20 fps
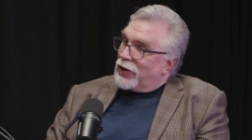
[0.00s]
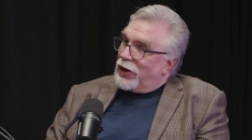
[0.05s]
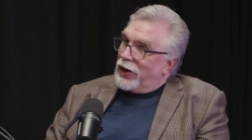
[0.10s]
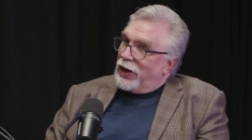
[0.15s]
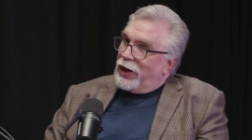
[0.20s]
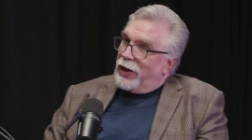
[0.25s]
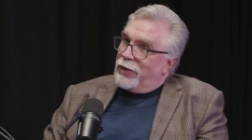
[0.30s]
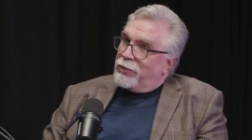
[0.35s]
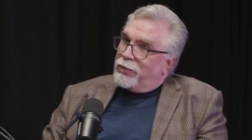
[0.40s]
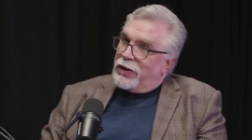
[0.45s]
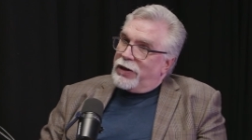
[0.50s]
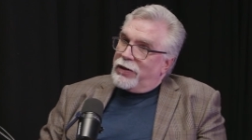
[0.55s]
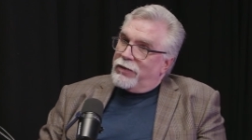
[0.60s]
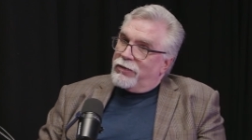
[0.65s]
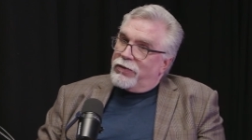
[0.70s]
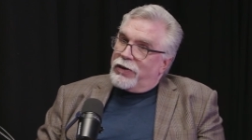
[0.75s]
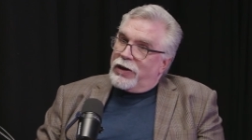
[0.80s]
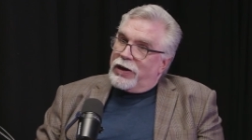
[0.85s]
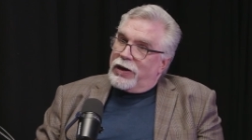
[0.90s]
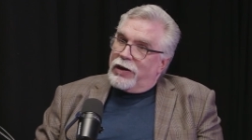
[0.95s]
and been
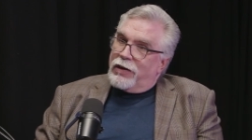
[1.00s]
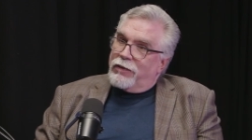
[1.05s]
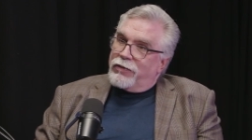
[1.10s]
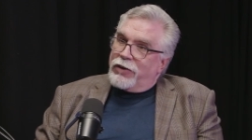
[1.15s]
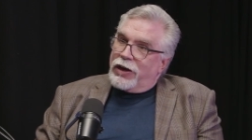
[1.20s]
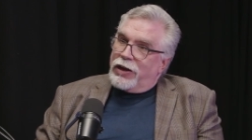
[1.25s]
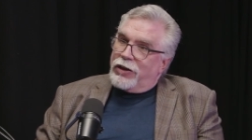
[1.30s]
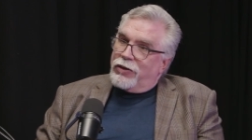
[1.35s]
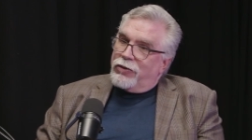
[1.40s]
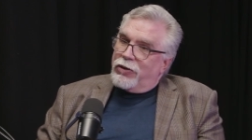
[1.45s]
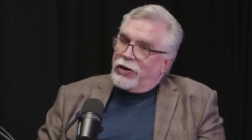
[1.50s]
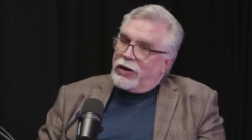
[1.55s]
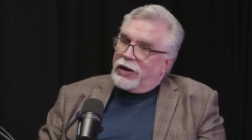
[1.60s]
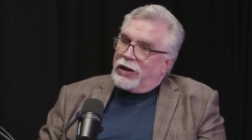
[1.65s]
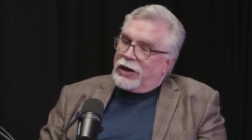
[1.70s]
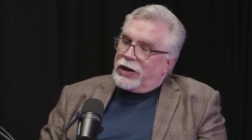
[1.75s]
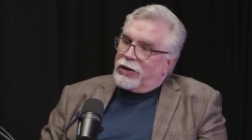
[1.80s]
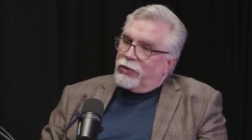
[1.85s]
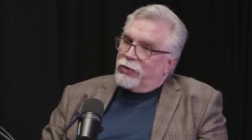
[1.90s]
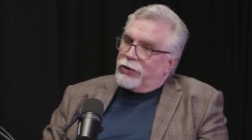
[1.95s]
involved in doing a
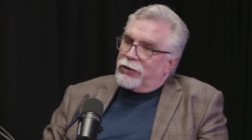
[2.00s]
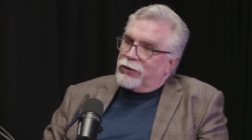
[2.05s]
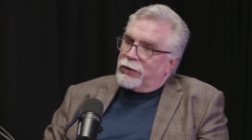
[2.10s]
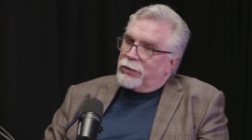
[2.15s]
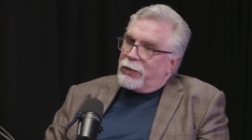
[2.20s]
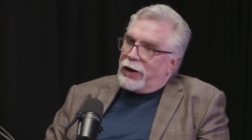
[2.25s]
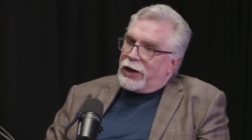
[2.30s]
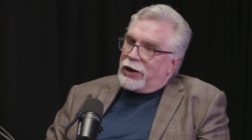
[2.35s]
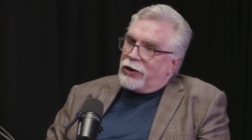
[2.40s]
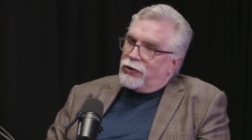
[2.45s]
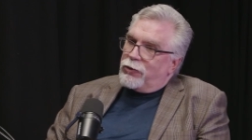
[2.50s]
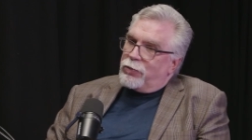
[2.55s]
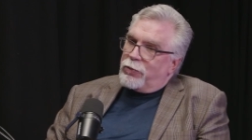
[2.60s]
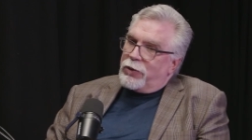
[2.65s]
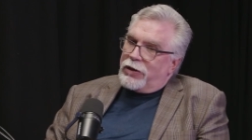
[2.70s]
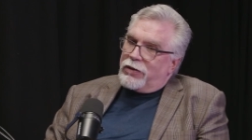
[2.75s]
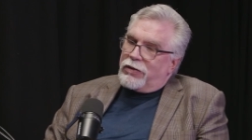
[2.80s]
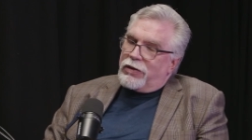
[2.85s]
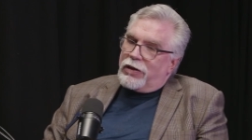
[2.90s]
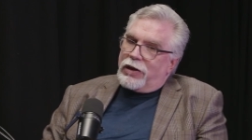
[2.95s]
lot of risk
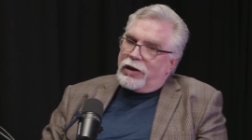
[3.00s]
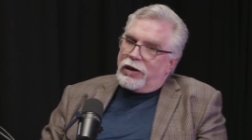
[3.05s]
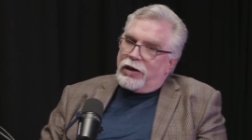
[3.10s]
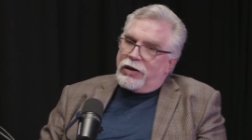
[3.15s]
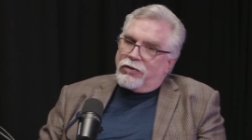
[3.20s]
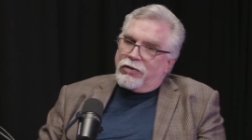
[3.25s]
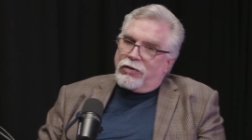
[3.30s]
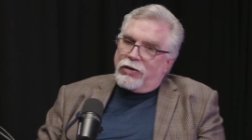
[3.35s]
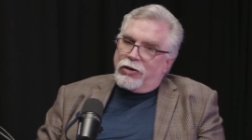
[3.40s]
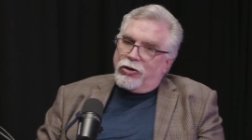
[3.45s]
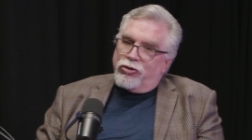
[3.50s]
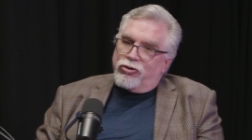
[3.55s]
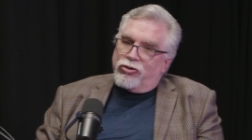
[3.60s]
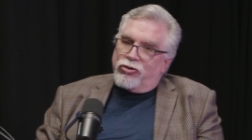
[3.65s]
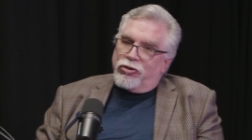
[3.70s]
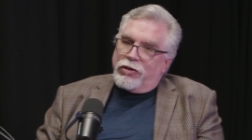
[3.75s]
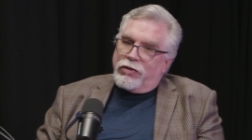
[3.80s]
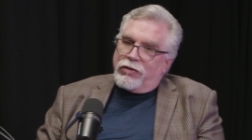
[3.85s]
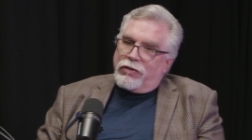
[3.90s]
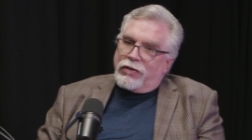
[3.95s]
management
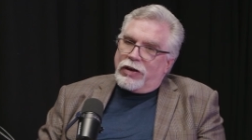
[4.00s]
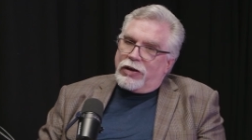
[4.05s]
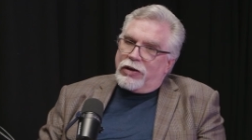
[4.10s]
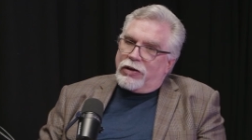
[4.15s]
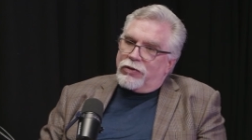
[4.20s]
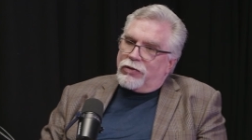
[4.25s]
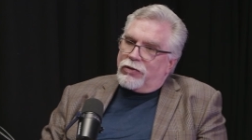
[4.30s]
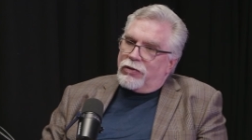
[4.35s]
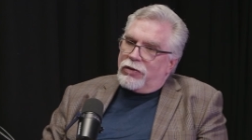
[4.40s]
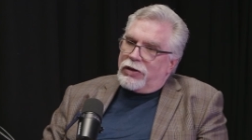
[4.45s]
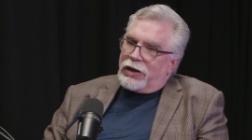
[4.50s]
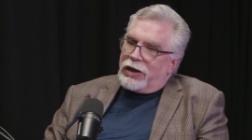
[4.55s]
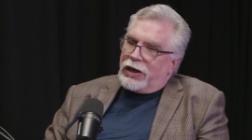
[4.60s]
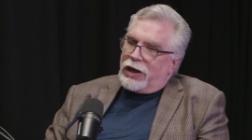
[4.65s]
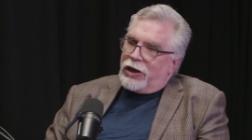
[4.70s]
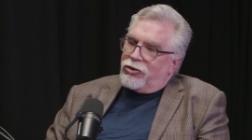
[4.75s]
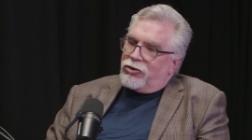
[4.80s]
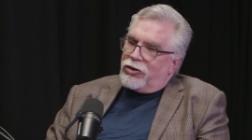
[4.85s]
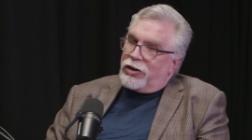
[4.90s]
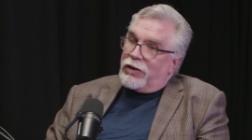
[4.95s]
solutions and also
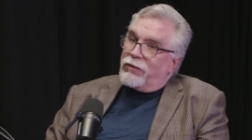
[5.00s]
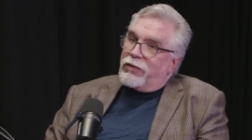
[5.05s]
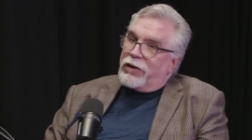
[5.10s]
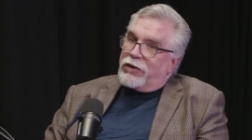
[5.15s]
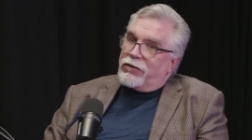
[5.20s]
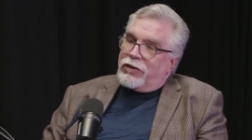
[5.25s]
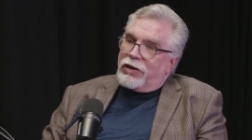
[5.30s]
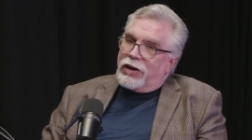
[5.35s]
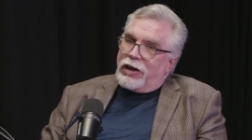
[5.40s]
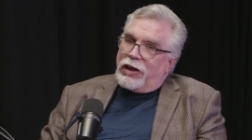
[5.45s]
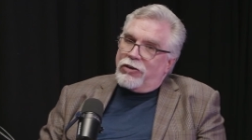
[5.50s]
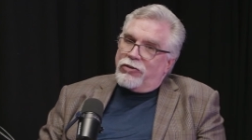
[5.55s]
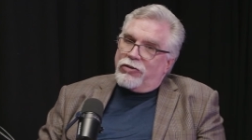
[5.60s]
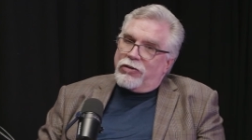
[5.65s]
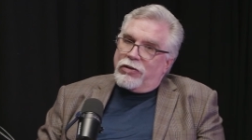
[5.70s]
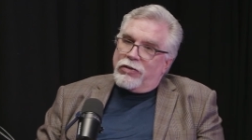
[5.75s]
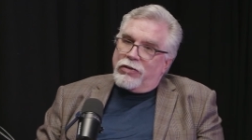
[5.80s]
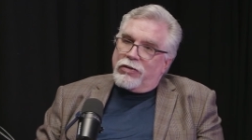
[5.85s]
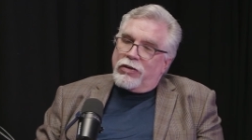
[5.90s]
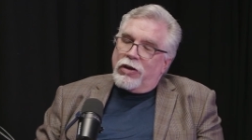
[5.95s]
litigation
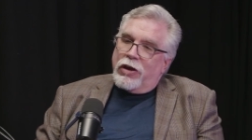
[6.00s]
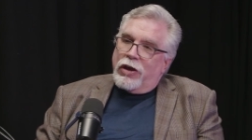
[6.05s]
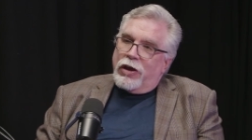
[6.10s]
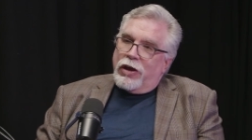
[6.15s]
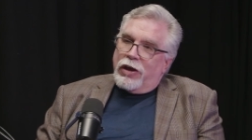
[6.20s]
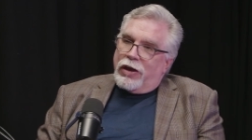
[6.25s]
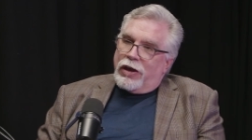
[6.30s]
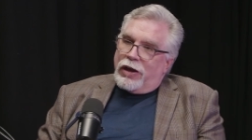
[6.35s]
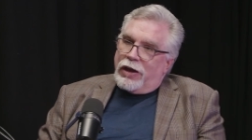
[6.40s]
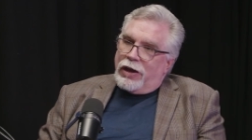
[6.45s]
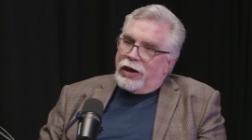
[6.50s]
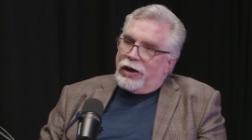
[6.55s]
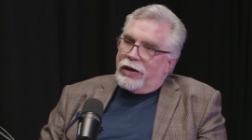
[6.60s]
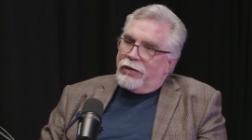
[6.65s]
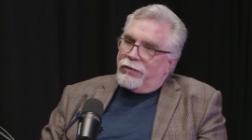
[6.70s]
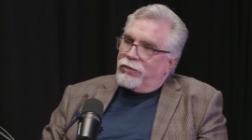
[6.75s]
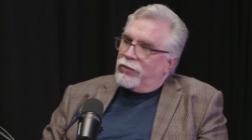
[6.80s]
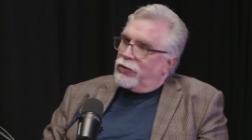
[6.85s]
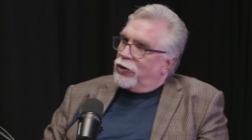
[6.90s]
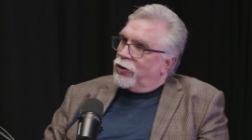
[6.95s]
investigations
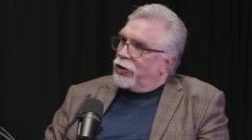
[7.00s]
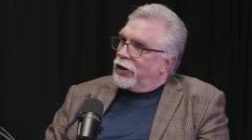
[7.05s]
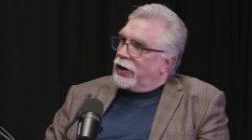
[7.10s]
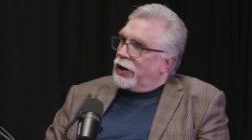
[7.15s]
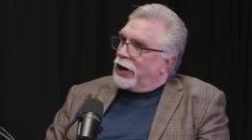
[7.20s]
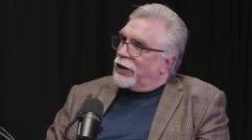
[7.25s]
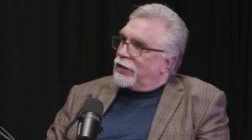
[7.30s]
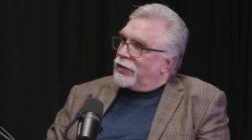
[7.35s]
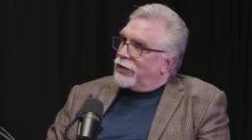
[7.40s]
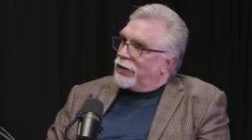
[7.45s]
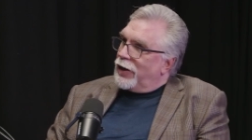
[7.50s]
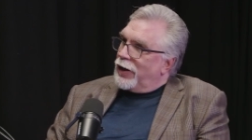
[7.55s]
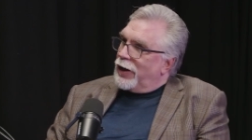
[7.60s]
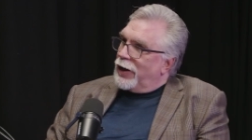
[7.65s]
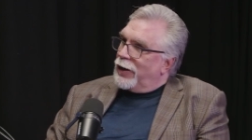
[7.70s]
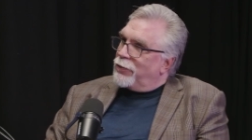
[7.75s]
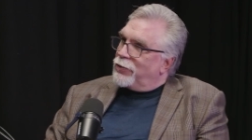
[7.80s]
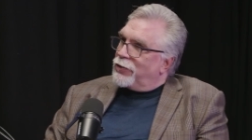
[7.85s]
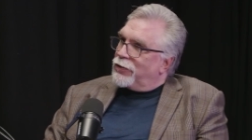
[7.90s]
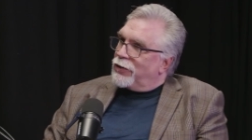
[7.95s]
during that time. So,